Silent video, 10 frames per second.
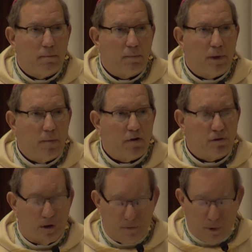They must
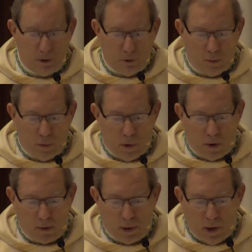suffer a little
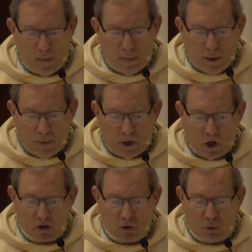more
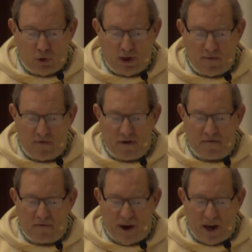because to live the
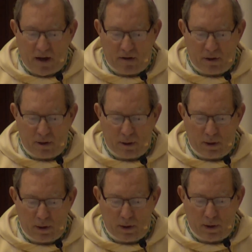faith
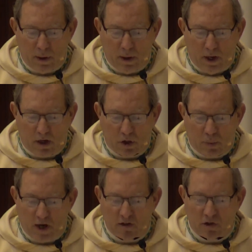
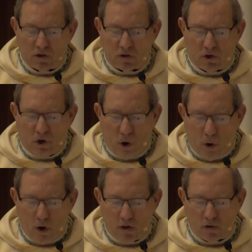expresses the
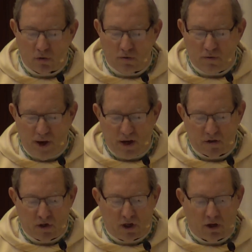courage to
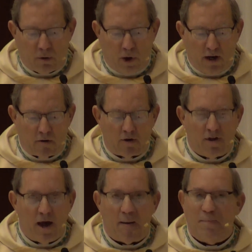face in greater
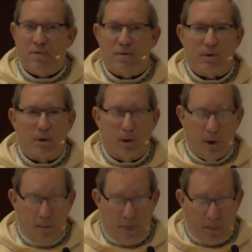depth
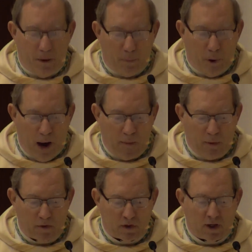the
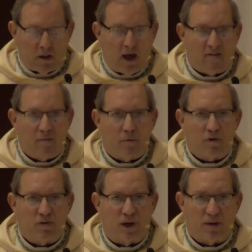problems that life
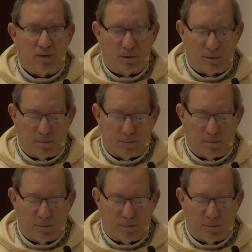presents.